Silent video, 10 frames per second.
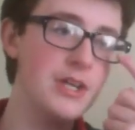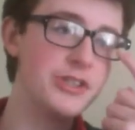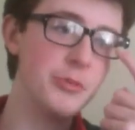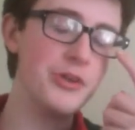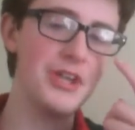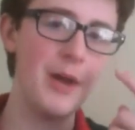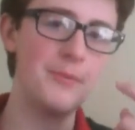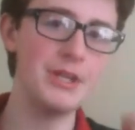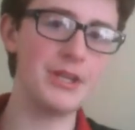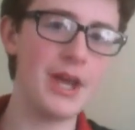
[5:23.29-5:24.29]
So what's
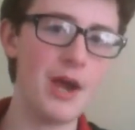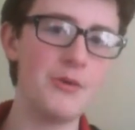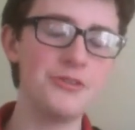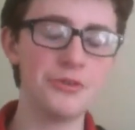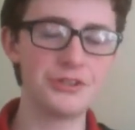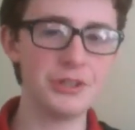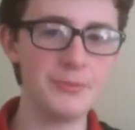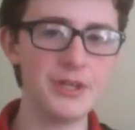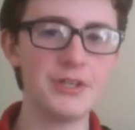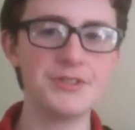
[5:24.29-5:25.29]
happening now is also
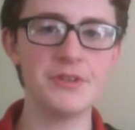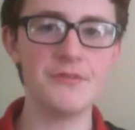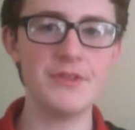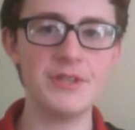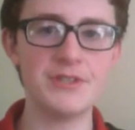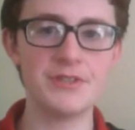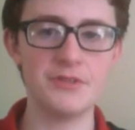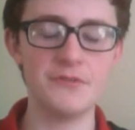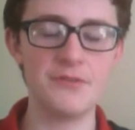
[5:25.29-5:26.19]
because of these